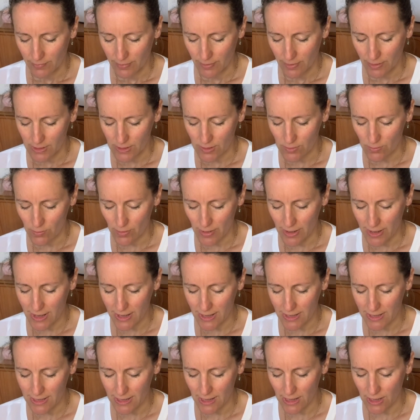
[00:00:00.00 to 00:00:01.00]
As we
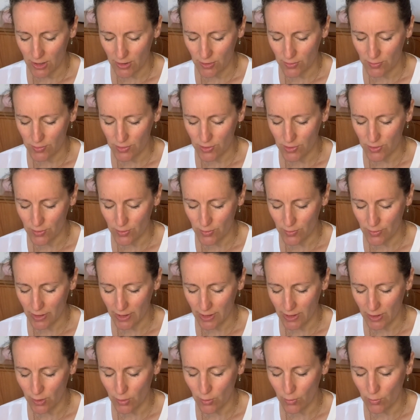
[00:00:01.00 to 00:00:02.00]
continue to
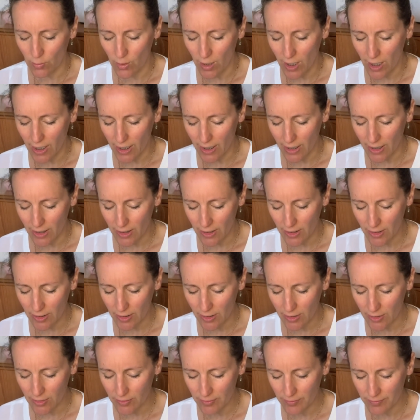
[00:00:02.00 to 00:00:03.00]
inquire,
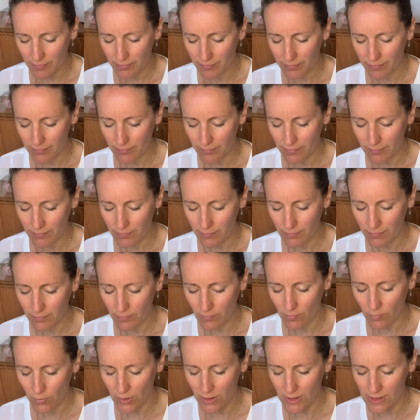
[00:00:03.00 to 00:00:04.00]

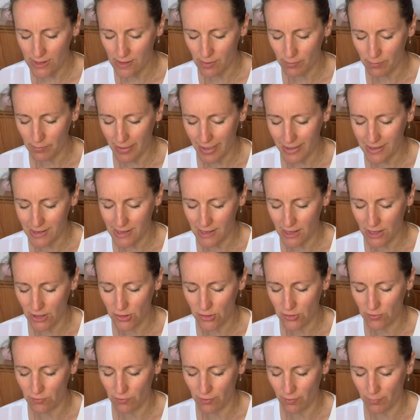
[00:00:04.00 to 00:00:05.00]
what is the
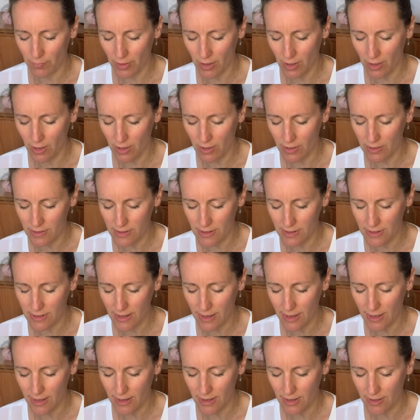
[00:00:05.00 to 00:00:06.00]
message from the heart
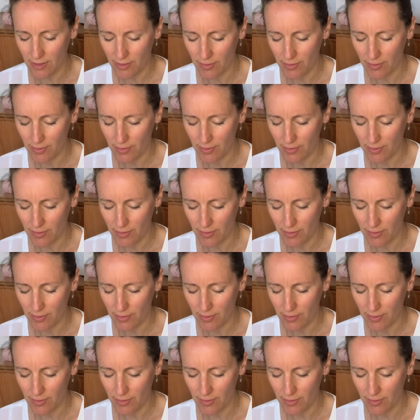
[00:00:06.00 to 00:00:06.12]
today?